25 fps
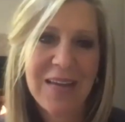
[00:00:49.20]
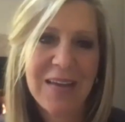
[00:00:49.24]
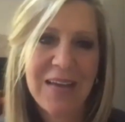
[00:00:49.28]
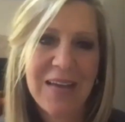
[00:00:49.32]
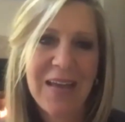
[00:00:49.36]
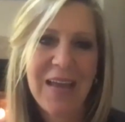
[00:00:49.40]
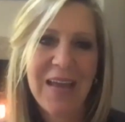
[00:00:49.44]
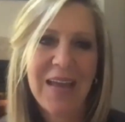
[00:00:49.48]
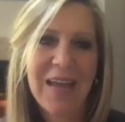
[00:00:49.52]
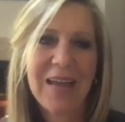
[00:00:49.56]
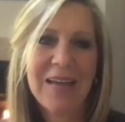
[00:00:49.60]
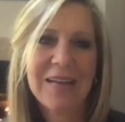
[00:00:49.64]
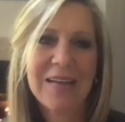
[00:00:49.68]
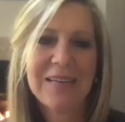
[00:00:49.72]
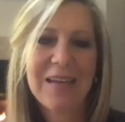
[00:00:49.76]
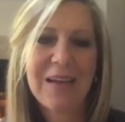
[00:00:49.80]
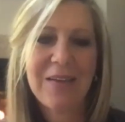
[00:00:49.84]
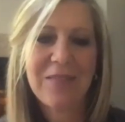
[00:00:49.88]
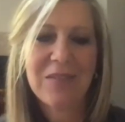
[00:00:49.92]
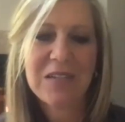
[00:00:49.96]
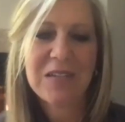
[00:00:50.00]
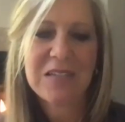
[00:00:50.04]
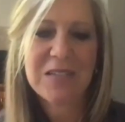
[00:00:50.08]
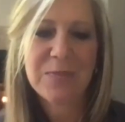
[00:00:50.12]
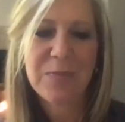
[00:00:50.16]
And
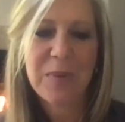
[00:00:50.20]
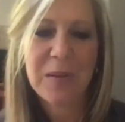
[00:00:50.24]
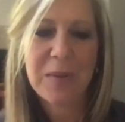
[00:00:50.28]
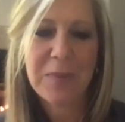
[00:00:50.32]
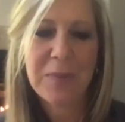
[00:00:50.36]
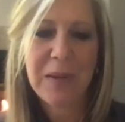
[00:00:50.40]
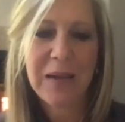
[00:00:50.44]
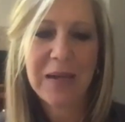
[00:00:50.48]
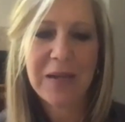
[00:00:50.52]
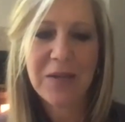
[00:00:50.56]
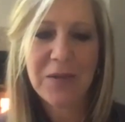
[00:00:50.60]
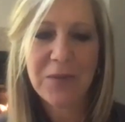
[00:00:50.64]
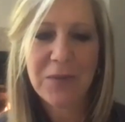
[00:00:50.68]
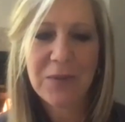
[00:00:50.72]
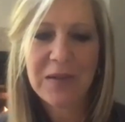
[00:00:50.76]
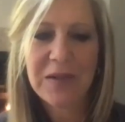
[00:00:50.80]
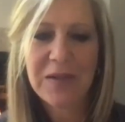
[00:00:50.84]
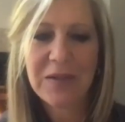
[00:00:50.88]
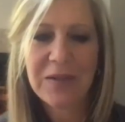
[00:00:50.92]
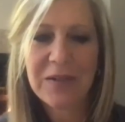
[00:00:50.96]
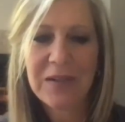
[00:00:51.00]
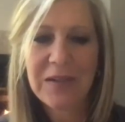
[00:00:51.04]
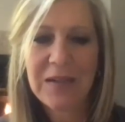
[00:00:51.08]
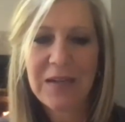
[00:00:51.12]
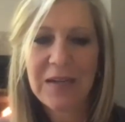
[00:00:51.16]
having spent my
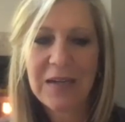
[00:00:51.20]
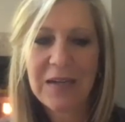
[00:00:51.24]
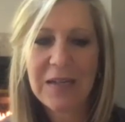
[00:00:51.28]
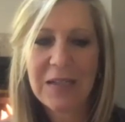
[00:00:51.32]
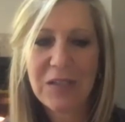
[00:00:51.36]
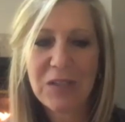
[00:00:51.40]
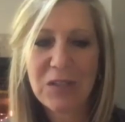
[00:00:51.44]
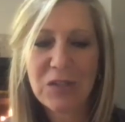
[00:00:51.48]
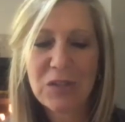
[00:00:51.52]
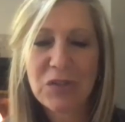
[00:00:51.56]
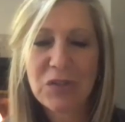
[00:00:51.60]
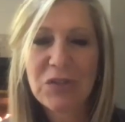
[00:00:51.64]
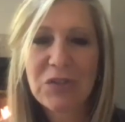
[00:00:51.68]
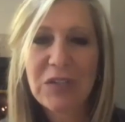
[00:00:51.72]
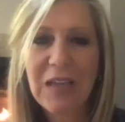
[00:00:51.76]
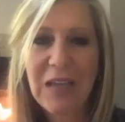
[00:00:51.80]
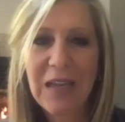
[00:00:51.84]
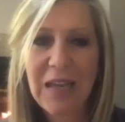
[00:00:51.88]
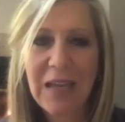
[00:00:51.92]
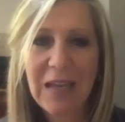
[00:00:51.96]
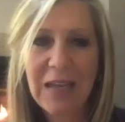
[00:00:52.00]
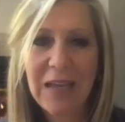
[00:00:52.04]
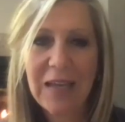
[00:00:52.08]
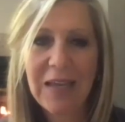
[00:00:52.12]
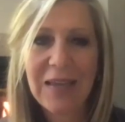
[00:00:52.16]
career
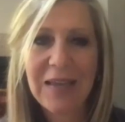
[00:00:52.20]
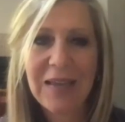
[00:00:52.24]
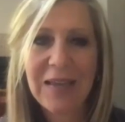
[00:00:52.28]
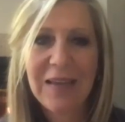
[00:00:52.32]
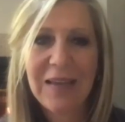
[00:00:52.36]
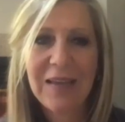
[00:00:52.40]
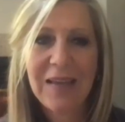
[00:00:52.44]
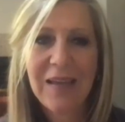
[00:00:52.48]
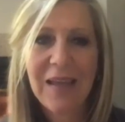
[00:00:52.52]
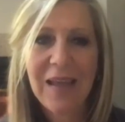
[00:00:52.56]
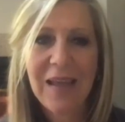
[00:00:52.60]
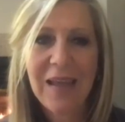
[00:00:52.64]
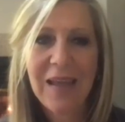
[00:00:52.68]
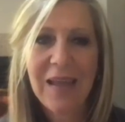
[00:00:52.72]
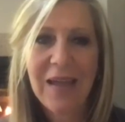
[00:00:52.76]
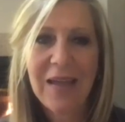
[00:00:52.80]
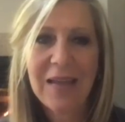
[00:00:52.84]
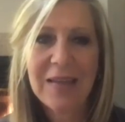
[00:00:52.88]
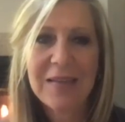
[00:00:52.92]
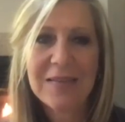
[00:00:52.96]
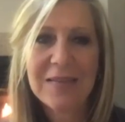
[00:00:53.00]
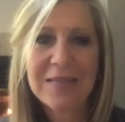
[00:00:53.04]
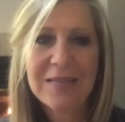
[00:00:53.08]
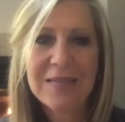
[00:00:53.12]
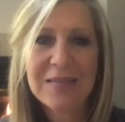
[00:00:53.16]
learning
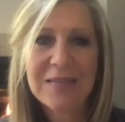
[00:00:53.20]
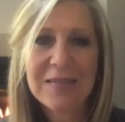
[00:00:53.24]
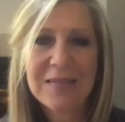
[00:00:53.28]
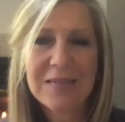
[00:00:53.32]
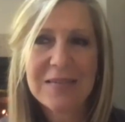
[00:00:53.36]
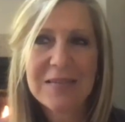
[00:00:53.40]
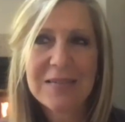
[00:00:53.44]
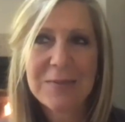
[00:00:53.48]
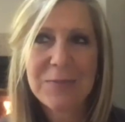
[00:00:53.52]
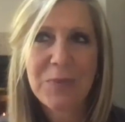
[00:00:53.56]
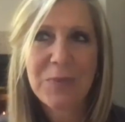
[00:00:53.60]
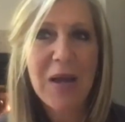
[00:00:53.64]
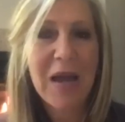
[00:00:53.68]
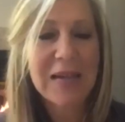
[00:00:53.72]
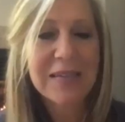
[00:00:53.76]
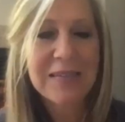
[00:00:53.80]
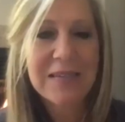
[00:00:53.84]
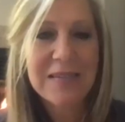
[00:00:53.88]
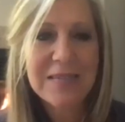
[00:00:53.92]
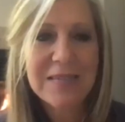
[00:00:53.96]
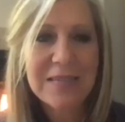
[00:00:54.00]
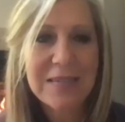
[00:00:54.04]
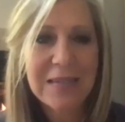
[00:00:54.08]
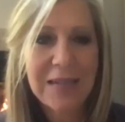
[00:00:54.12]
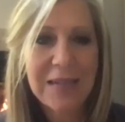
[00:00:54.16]
and
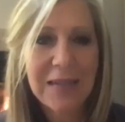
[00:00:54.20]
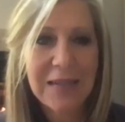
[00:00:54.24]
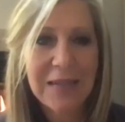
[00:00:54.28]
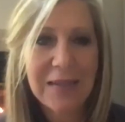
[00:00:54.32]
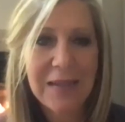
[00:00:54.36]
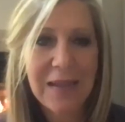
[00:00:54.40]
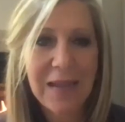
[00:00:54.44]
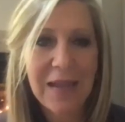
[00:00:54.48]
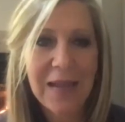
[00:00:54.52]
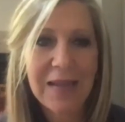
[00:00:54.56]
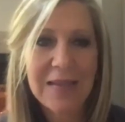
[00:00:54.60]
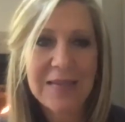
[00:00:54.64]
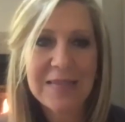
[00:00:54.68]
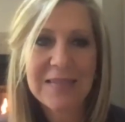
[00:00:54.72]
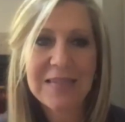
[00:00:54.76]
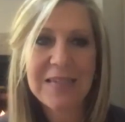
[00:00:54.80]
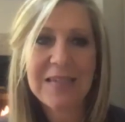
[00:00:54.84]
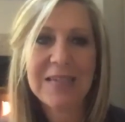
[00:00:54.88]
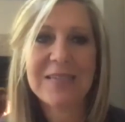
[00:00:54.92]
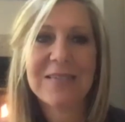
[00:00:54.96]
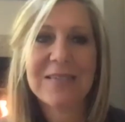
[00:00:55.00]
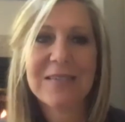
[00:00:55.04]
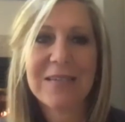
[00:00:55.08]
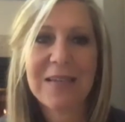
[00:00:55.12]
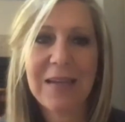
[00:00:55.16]
practicing and
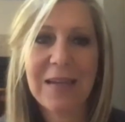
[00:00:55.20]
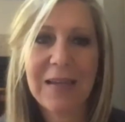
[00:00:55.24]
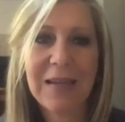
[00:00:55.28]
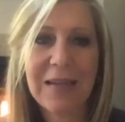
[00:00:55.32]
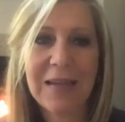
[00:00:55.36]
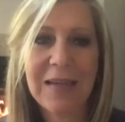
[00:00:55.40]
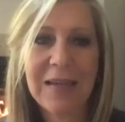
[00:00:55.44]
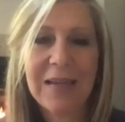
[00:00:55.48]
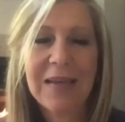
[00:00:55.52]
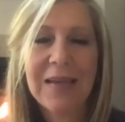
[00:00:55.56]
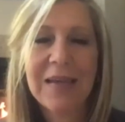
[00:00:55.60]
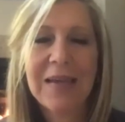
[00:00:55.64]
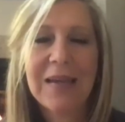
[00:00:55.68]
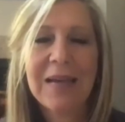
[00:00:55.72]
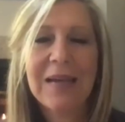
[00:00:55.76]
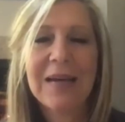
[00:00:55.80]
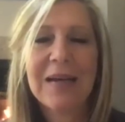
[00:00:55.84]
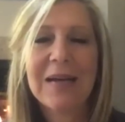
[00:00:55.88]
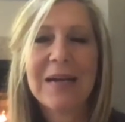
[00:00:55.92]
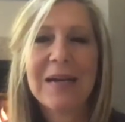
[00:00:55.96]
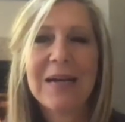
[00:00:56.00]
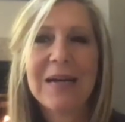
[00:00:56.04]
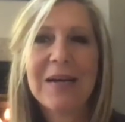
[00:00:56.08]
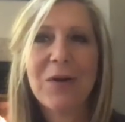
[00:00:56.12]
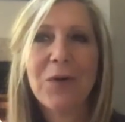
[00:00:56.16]
teaching
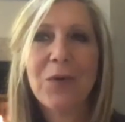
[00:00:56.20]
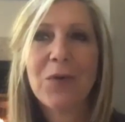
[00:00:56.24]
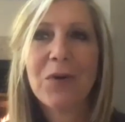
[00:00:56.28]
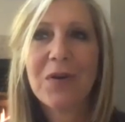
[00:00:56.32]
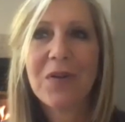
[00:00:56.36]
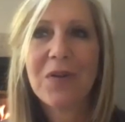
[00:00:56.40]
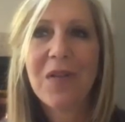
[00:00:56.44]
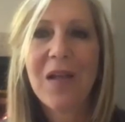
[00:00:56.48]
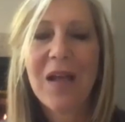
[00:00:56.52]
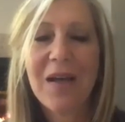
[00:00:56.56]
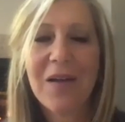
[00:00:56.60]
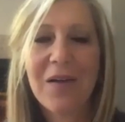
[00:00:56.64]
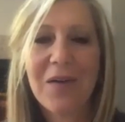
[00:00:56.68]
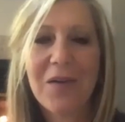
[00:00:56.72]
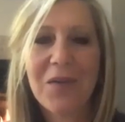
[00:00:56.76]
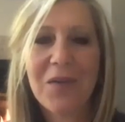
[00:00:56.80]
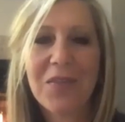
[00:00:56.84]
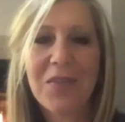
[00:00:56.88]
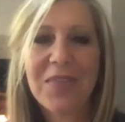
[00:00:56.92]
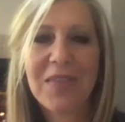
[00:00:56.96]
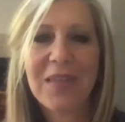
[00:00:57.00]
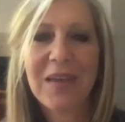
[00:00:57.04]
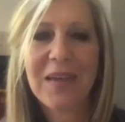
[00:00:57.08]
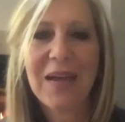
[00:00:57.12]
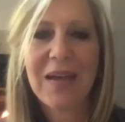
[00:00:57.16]
oral
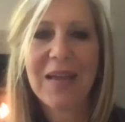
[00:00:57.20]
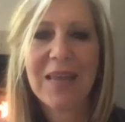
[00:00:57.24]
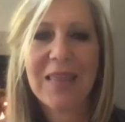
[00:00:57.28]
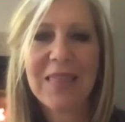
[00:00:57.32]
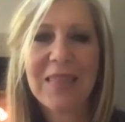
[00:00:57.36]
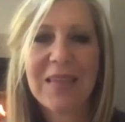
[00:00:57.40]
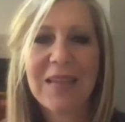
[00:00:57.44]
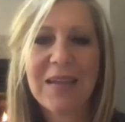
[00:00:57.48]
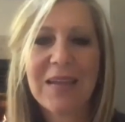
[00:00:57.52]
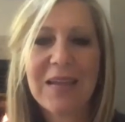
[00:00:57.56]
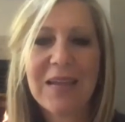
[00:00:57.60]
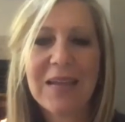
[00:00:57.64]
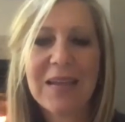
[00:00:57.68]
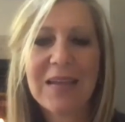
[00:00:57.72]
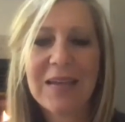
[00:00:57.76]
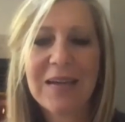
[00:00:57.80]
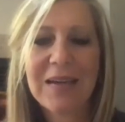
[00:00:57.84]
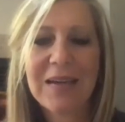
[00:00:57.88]
health, I think